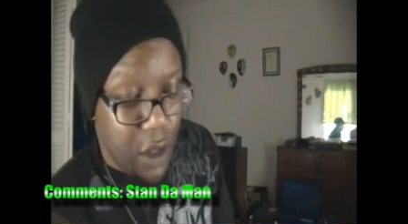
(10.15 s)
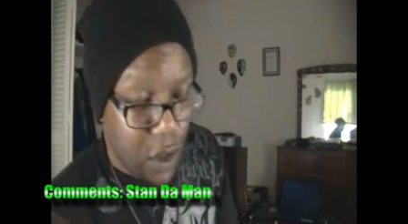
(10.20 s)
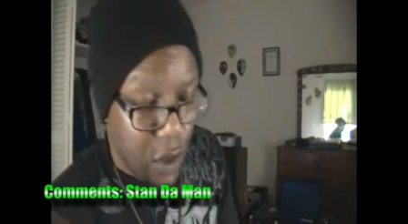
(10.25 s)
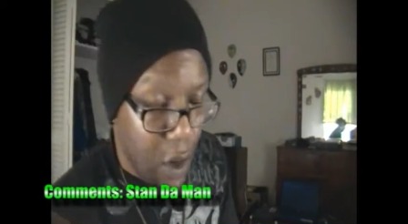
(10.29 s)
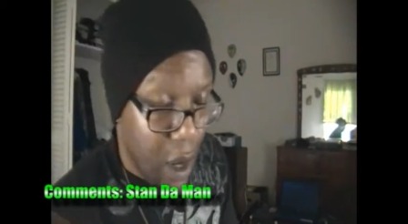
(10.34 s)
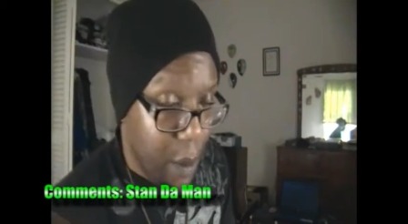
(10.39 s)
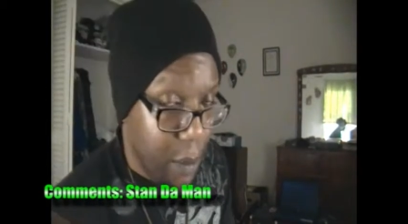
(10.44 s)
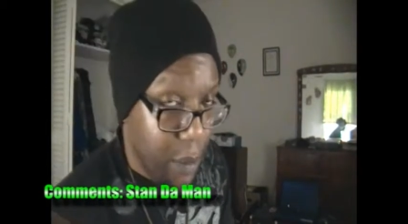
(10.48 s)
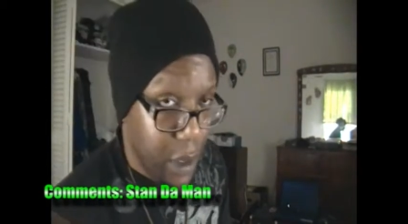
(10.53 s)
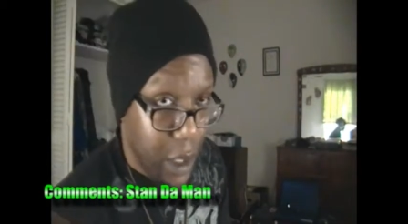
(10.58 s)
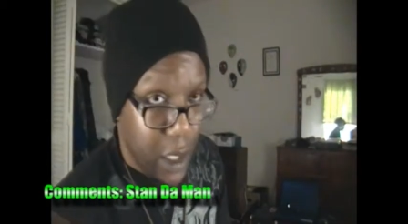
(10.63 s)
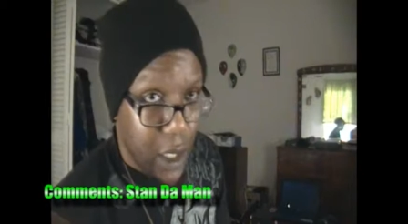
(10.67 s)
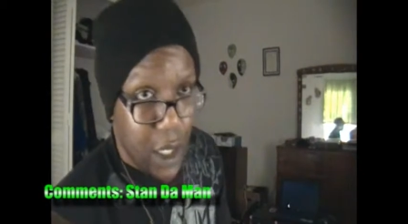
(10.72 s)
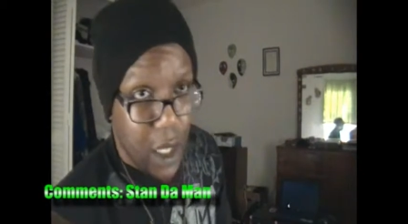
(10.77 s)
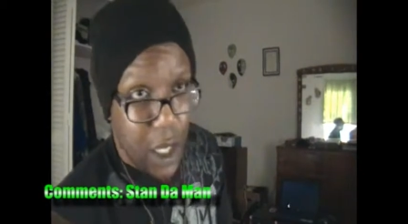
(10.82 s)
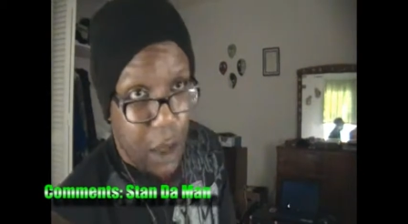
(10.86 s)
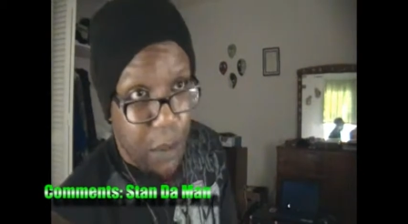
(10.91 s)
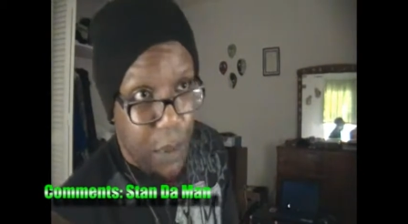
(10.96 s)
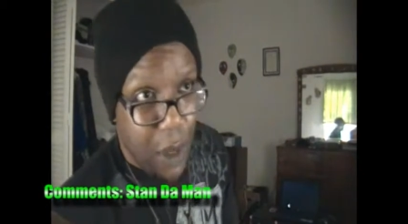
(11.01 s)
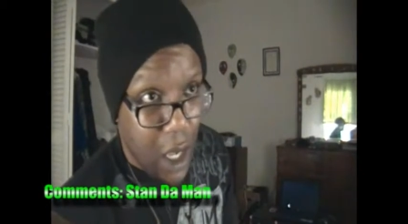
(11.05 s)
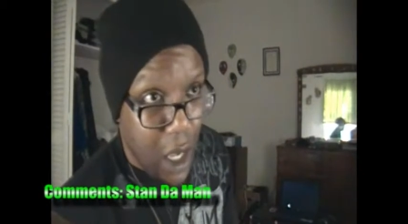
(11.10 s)
you know, I played
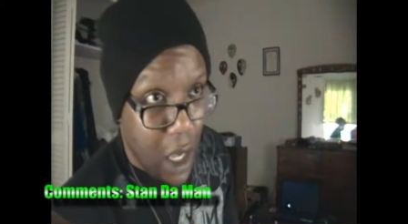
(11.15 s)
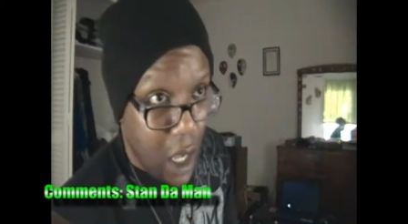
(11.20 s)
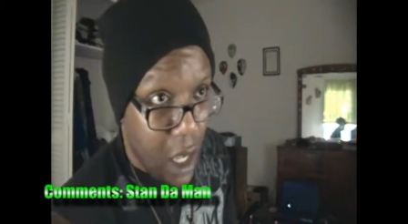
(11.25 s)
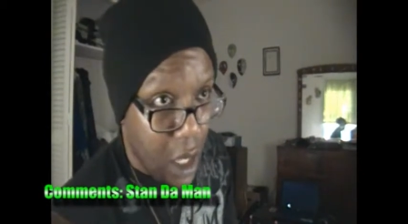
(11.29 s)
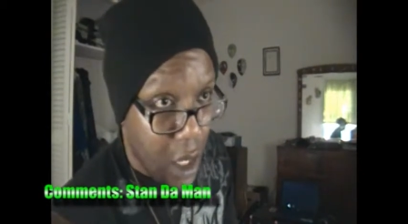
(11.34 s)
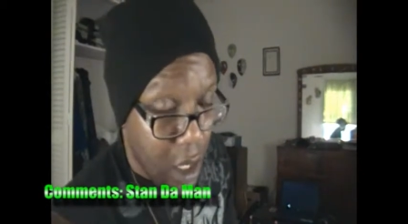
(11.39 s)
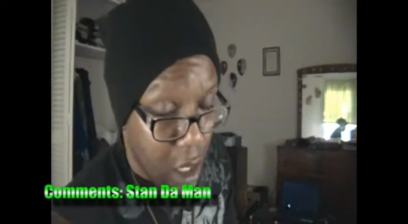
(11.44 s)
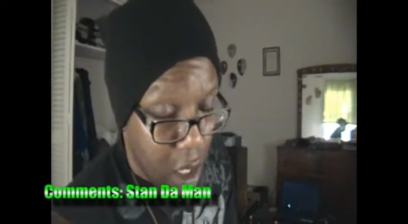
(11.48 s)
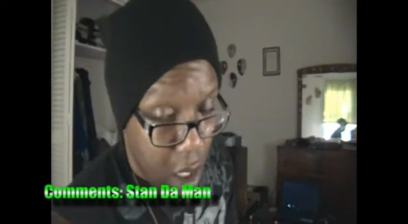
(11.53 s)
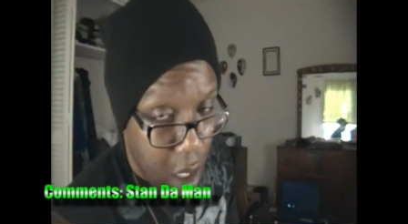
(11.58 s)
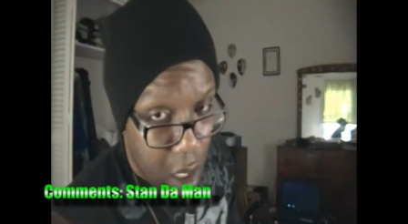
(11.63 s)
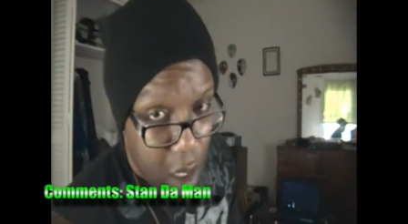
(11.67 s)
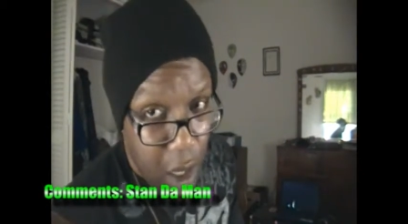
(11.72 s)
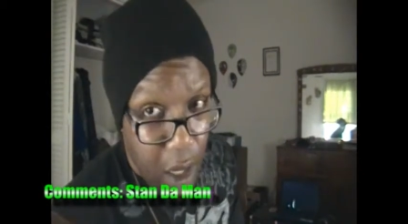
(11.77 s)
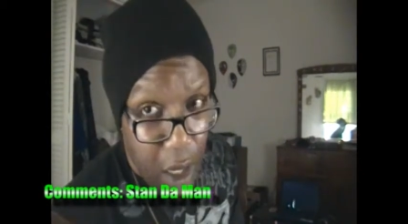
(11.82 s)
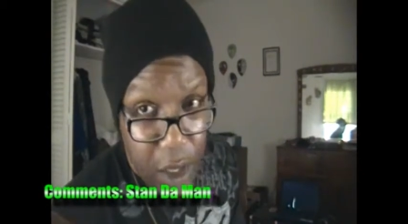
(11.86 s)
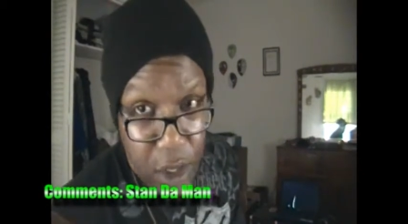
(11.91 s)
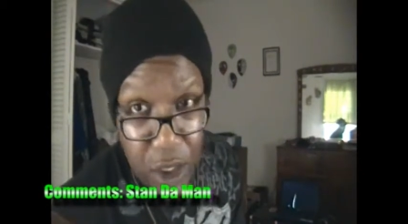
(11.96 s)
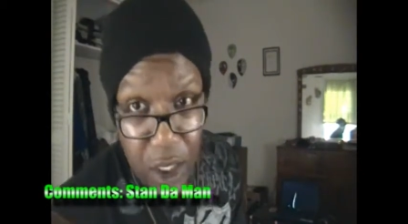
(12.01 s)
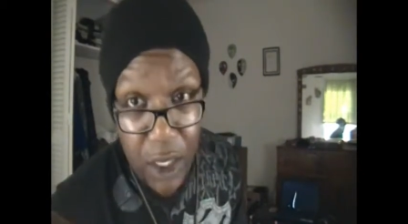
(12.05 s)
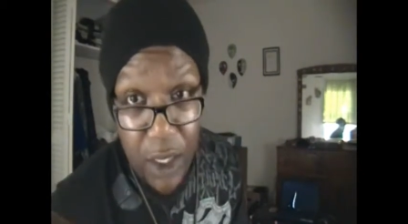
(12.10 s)
Hitman,
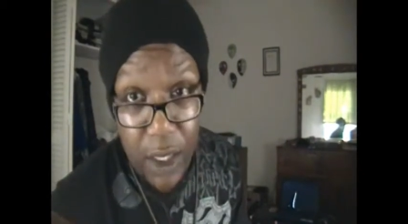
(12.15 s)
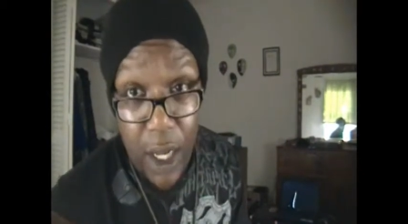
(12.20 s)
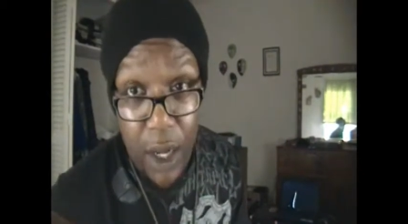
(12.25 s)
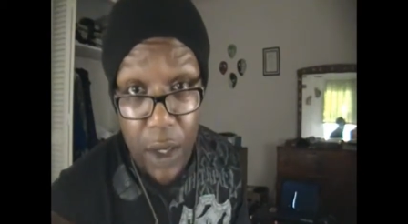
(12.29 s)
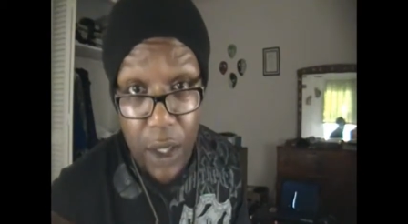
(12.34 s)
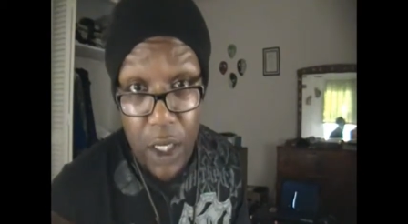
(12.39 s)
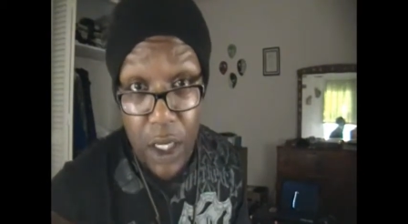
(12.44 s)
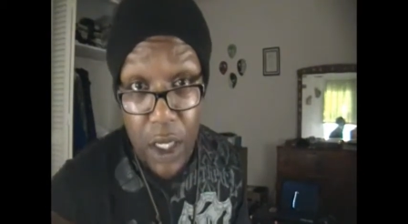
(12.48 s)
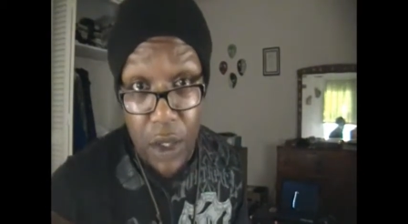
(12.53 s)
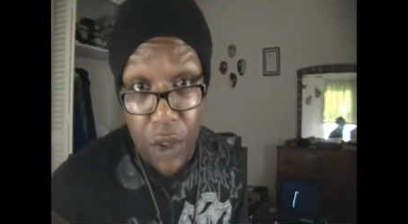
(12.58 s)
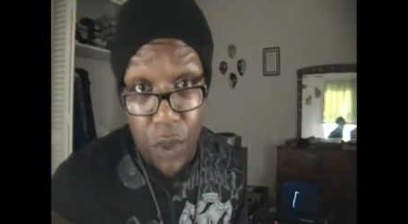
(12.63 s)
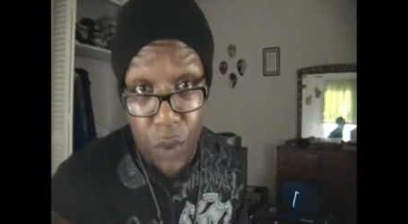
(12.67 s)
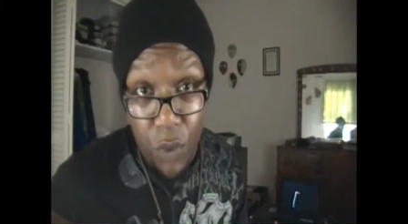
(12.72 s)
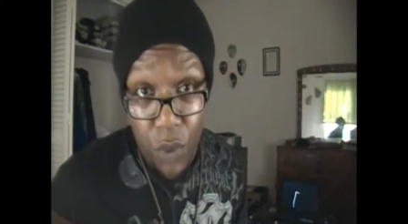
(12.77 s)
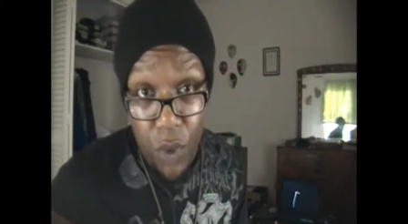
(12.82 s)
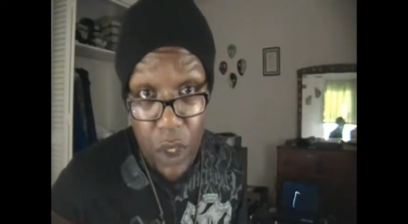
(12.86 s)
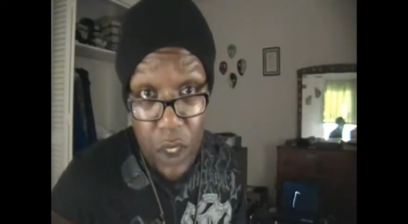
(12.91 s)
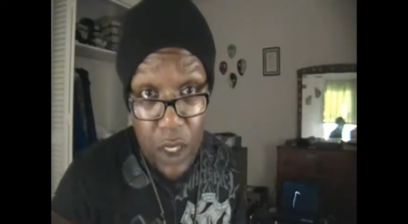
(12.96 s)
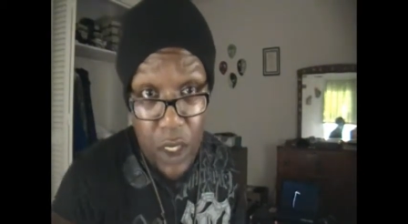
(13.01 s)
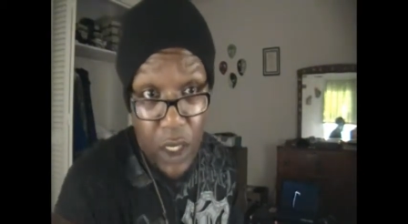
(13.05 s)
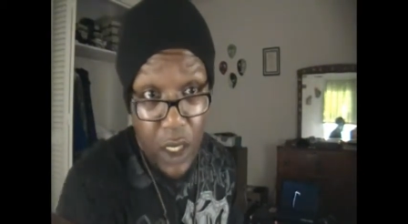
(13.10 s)
I checked out
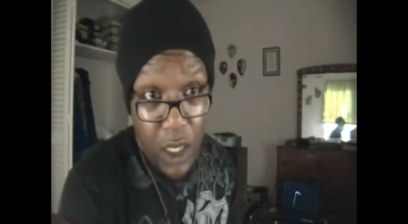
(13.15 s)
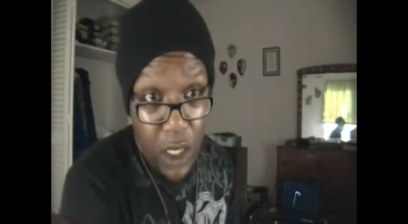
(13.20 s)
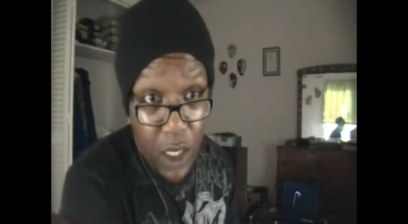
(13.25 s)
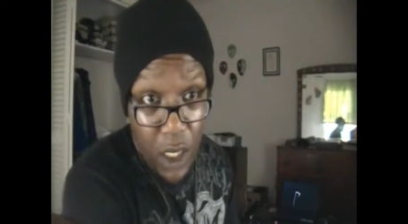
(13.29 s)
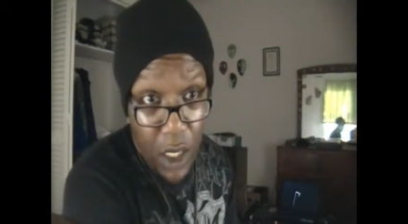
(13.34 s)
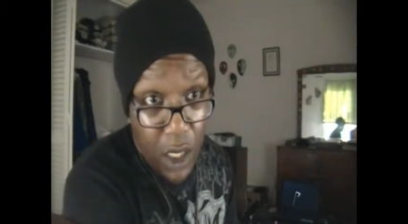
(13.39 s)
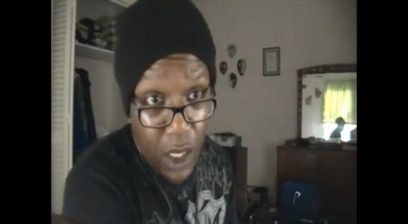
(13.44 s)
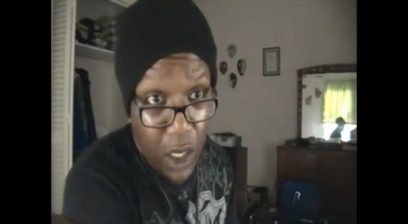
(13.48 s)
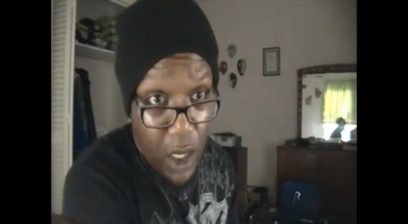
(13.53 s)
E3,